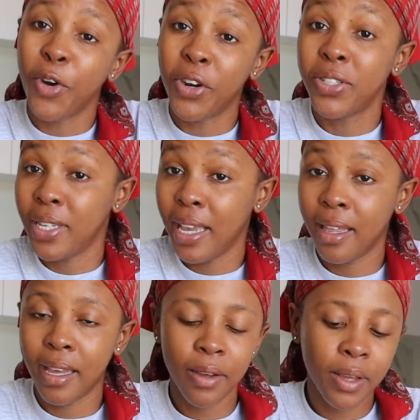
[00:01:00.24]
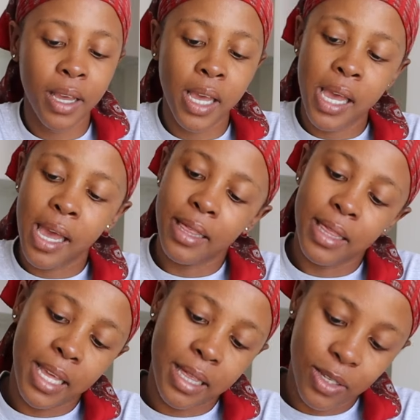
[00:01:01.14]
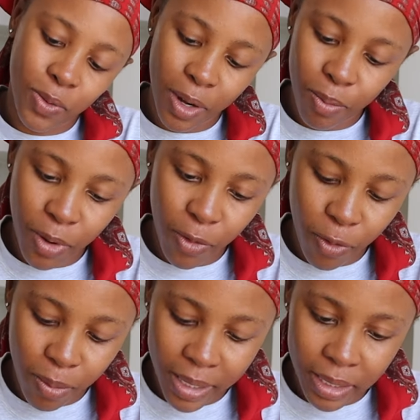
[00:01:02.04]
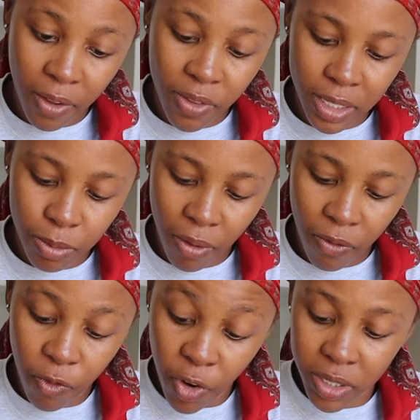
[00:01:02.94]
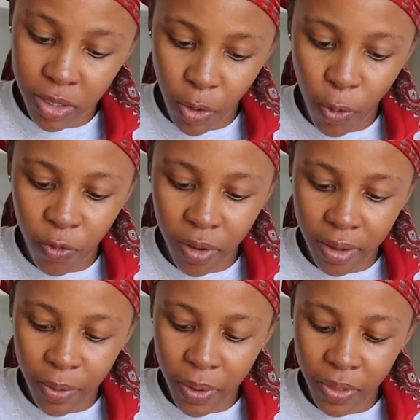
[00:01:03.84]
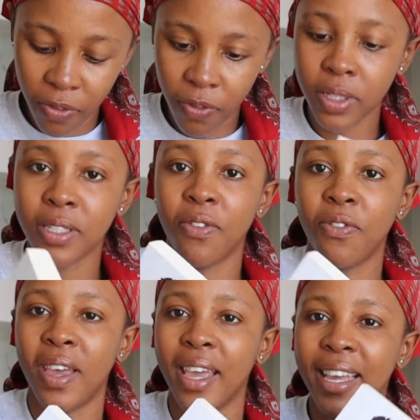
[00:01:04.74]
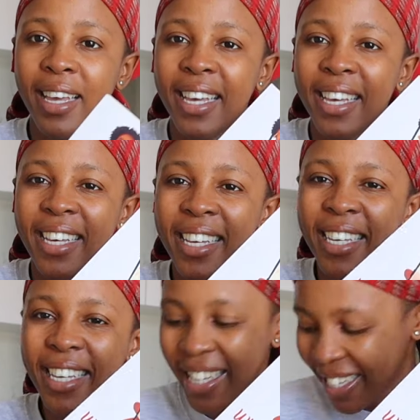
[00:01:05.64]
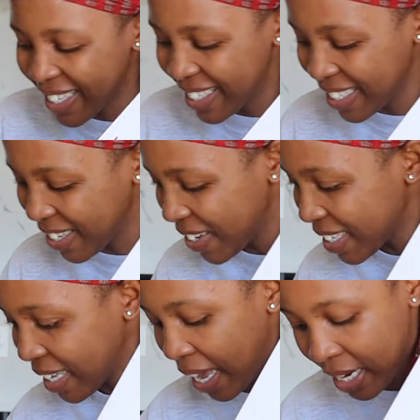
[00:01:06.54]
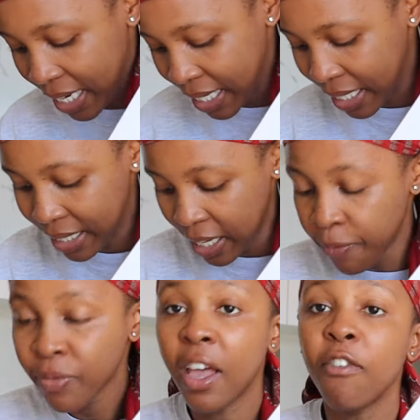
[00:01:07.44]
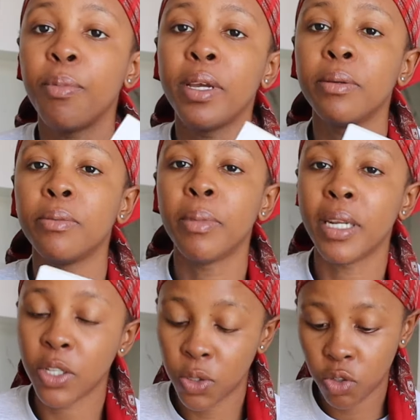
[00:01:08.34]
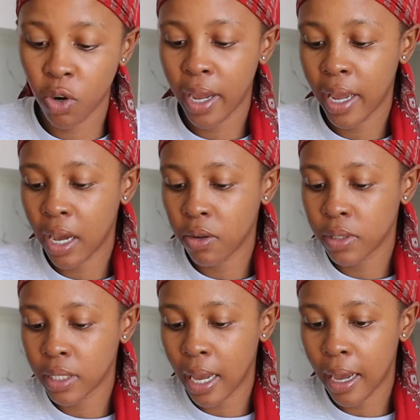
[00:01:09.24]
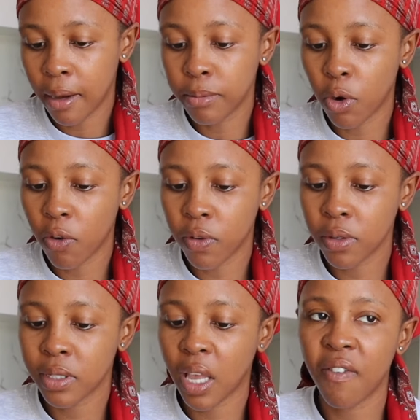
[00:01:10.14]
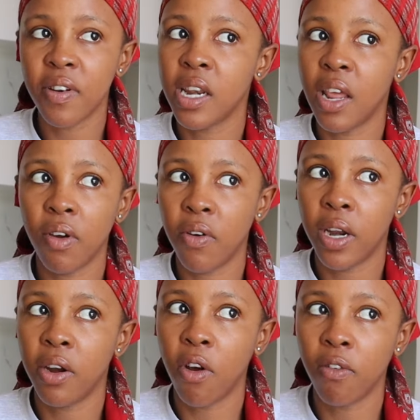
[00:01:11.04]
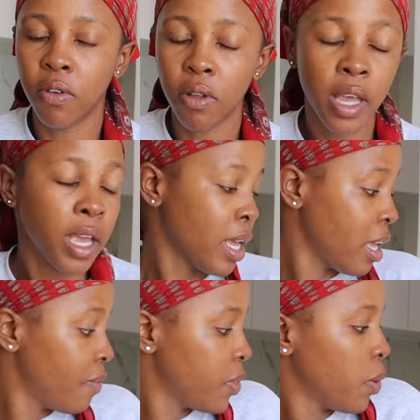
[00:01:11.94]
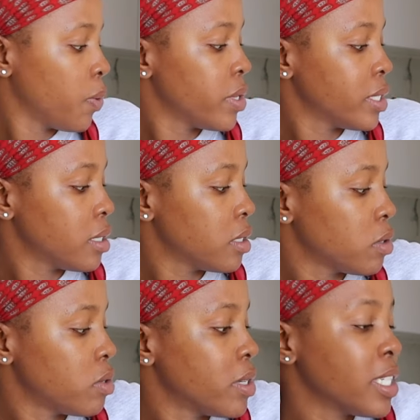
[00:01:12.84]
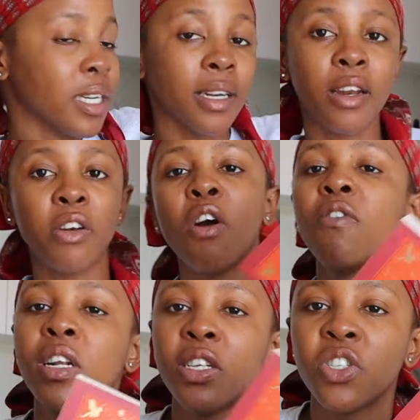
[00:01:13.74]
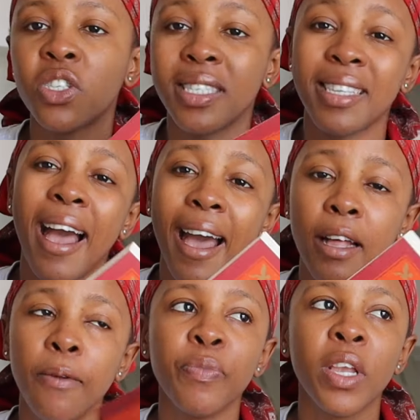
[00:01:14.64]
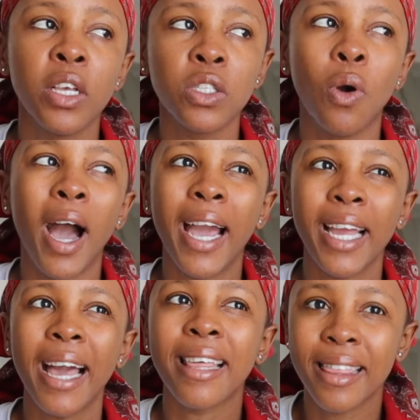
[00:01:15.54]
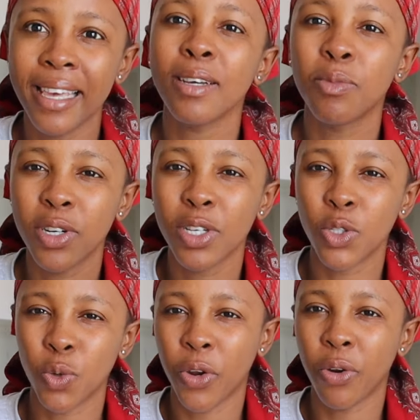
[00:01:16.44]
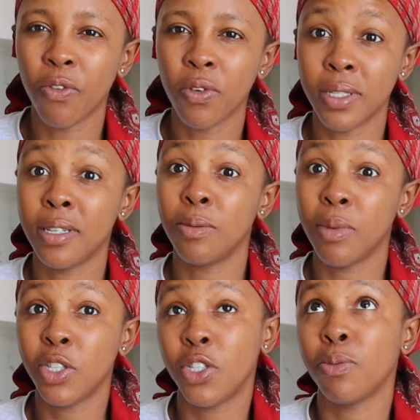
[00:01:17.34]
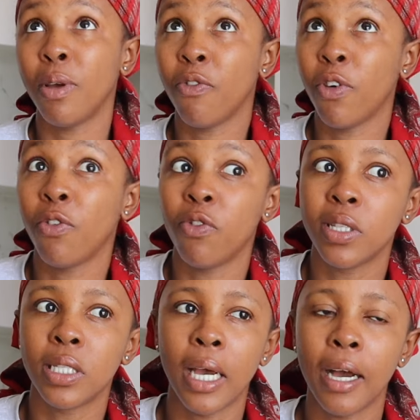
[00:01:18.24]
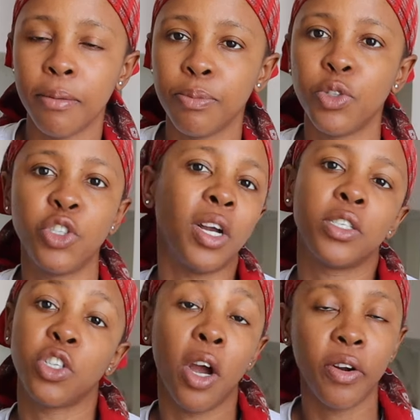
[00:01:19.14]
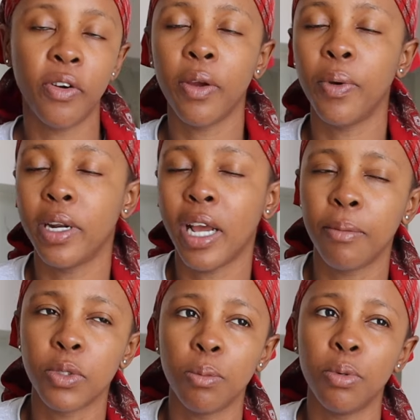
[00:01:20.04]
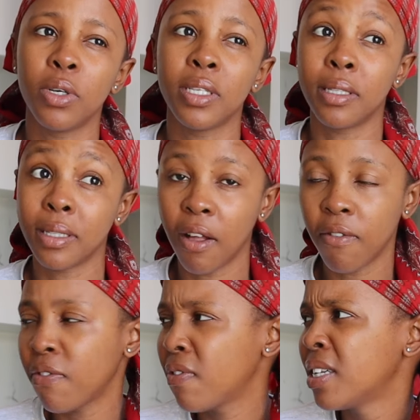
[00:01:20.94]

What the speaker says: for her today. And then this one I bought it for myself. This is my first novel, When the Filter Fades. So excited. I've been meaning to try out novels. I've never read a novel, even though this is written in a novelish style. So I think I'm gonna enjoy novels as much as my favorite genre when it comes to book itself.